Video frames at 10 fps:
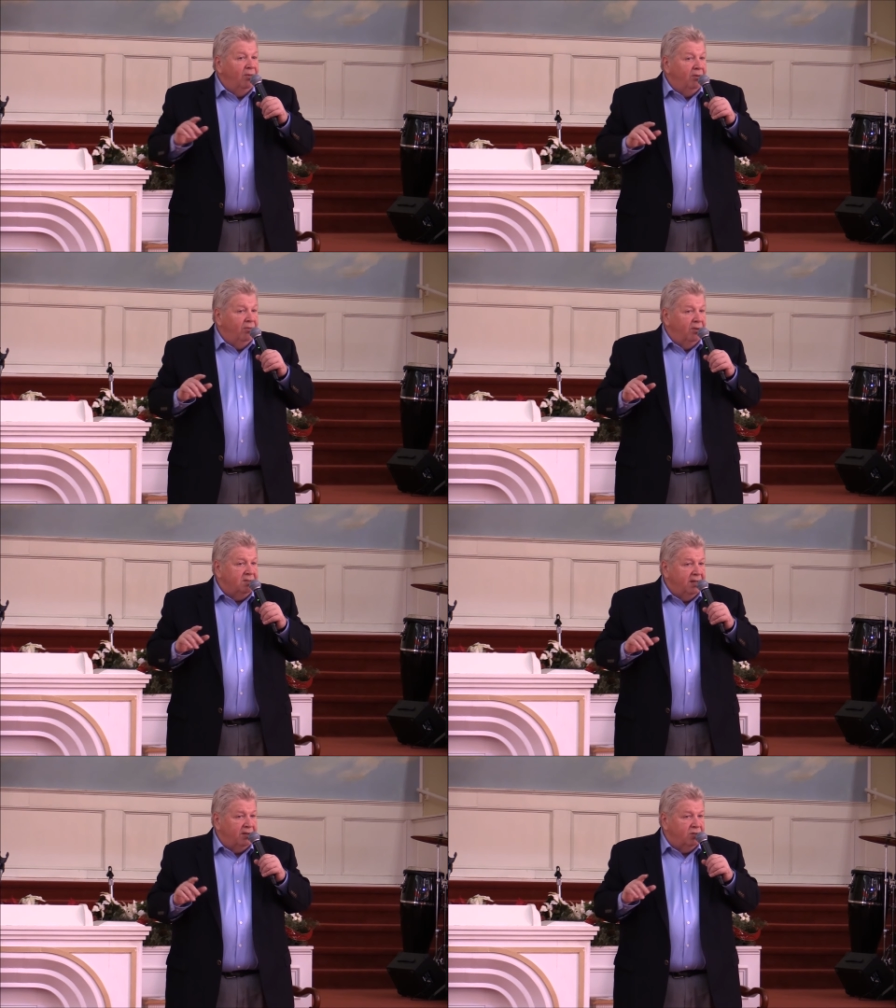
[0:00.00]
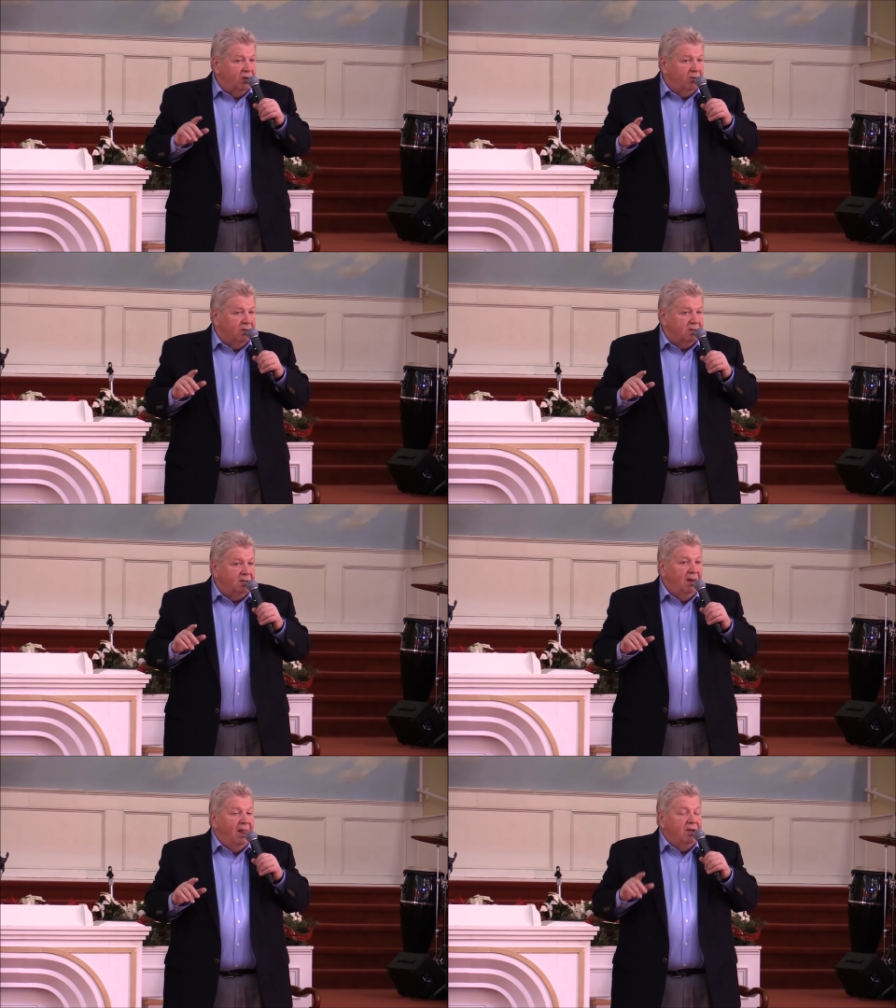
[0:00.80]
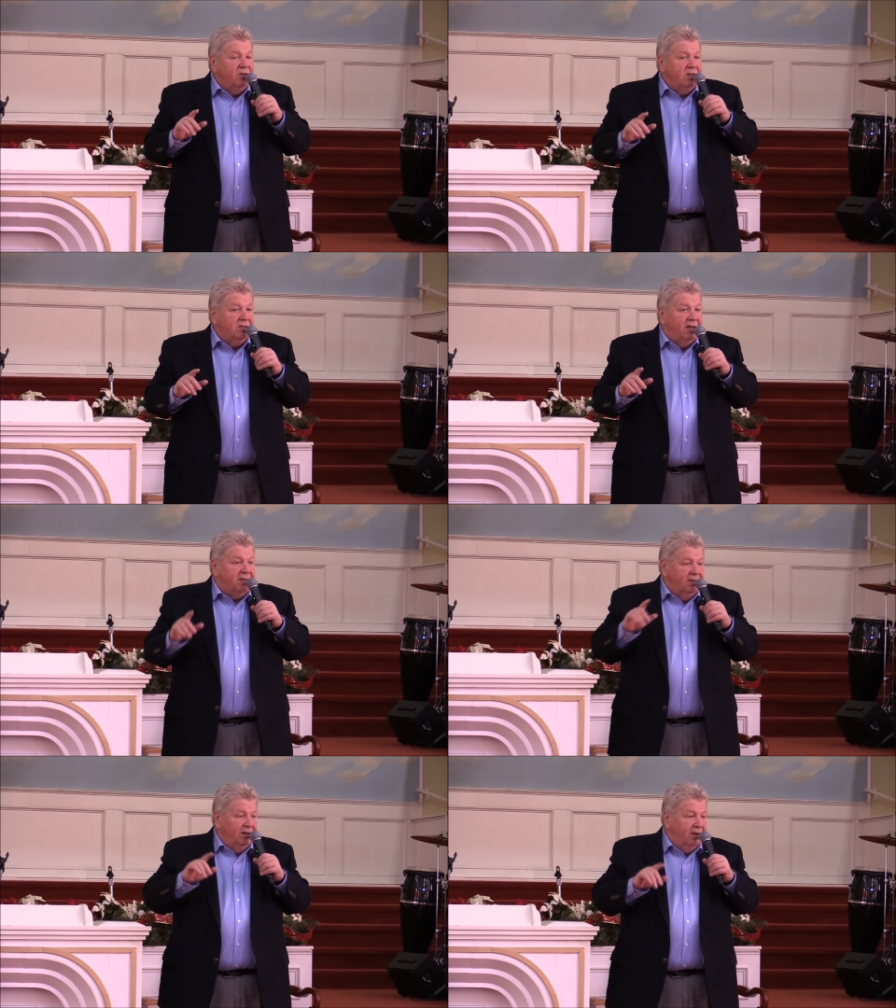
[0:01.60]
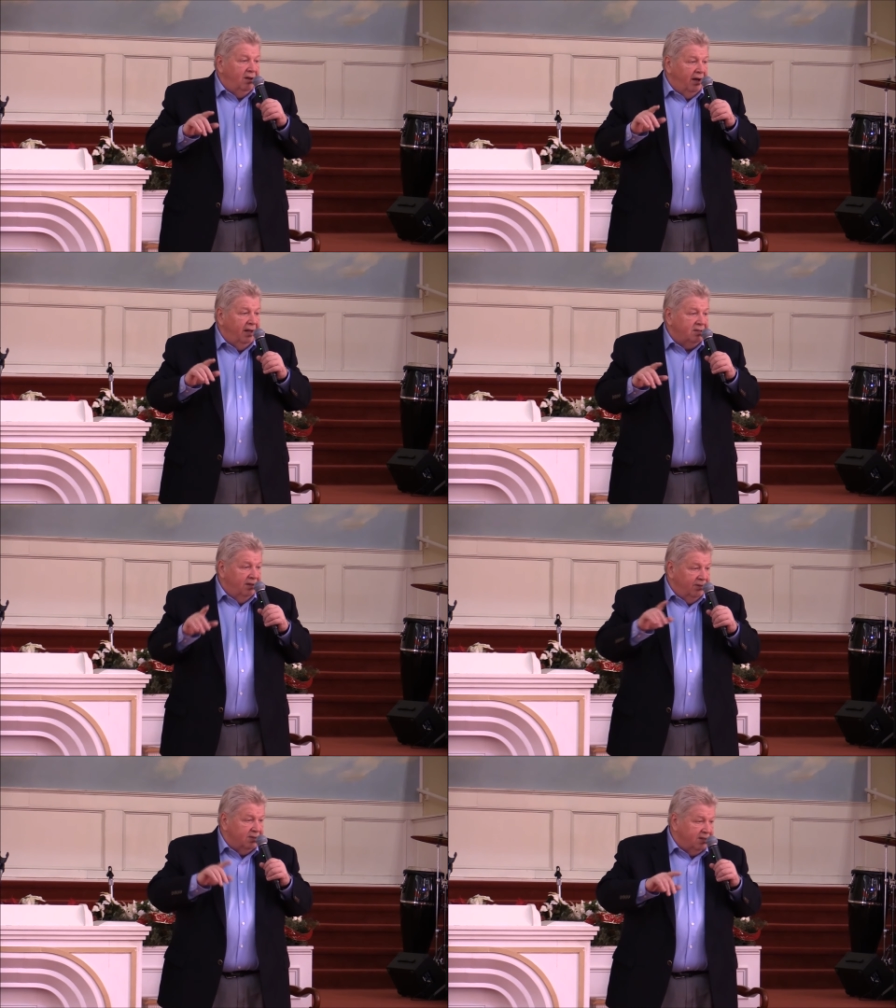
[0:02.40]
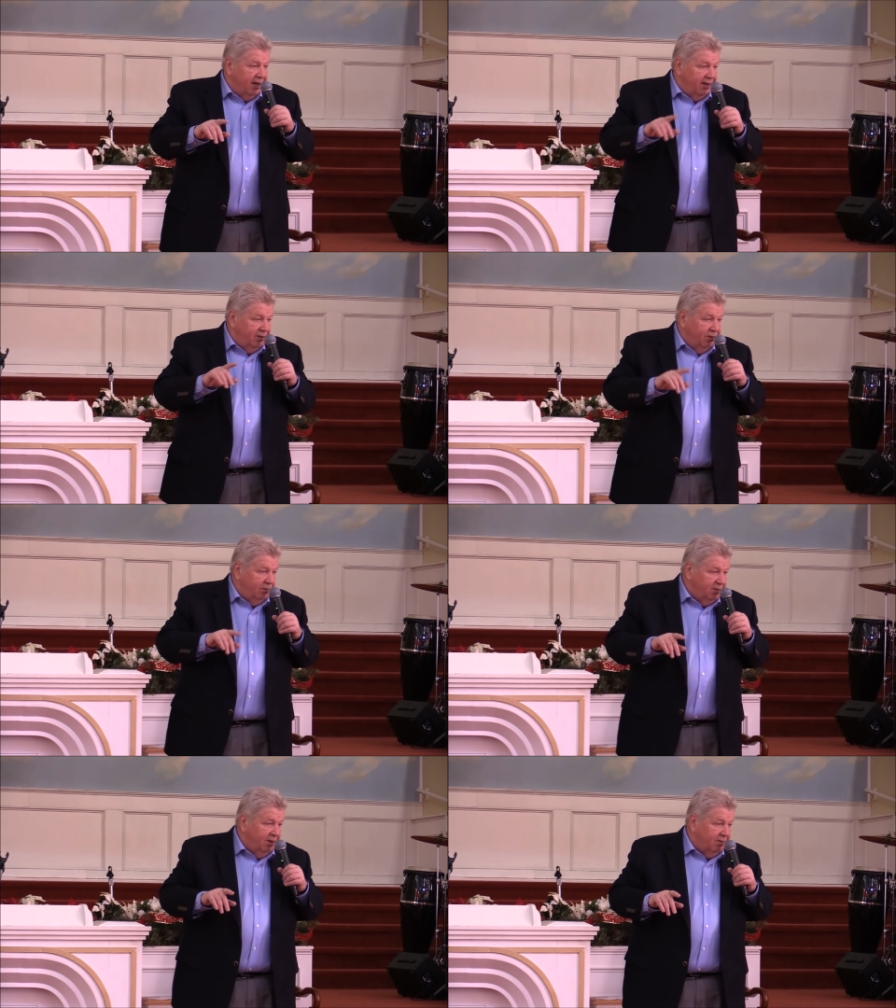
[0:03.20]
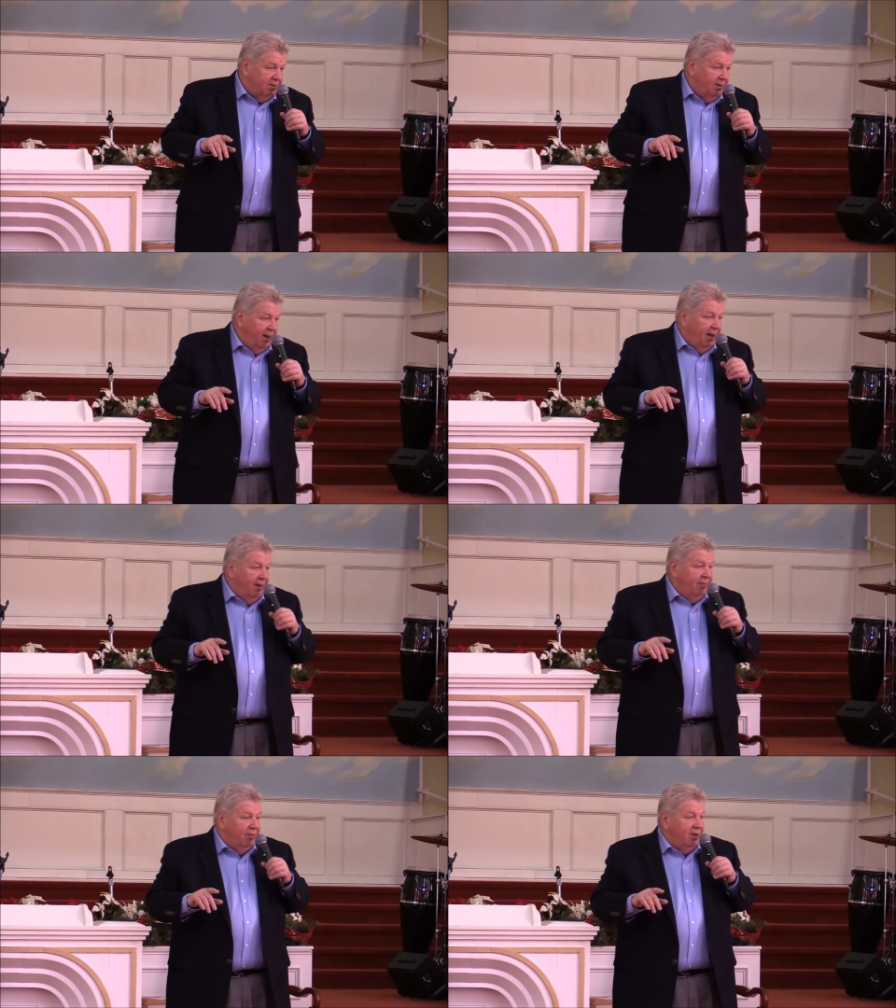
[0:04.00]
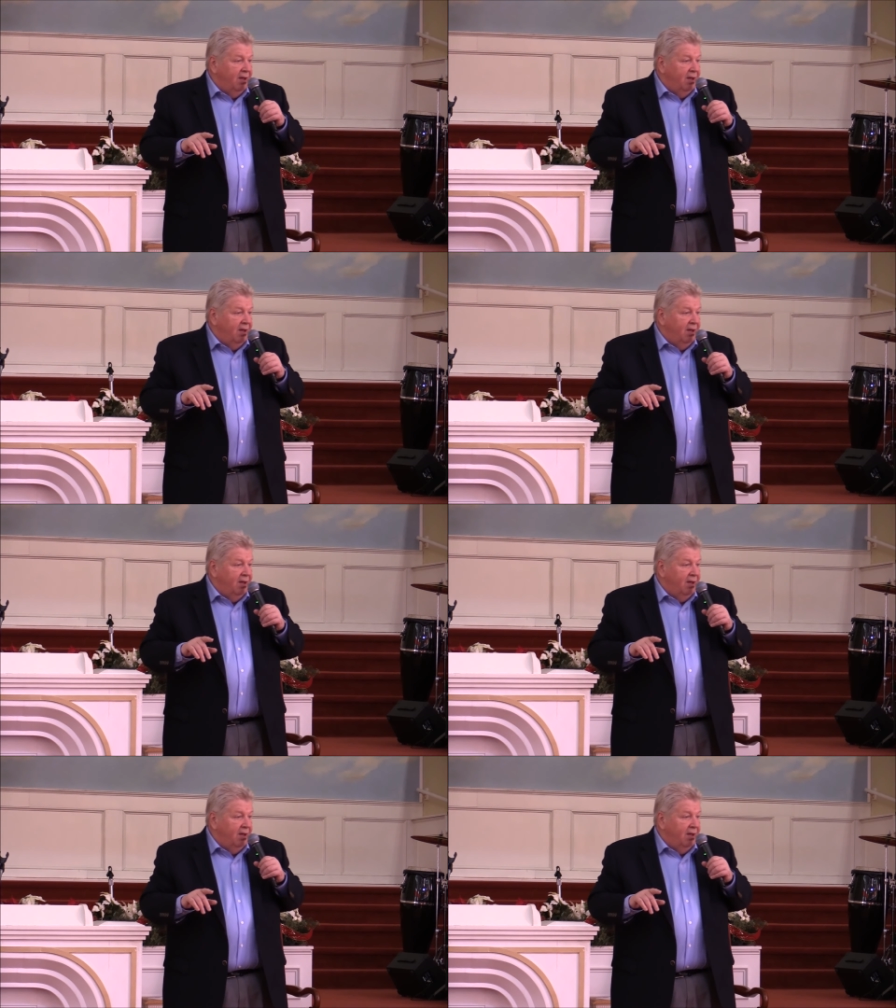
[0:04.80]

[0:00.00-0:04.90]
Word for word: What's that show us? God has another side to him too.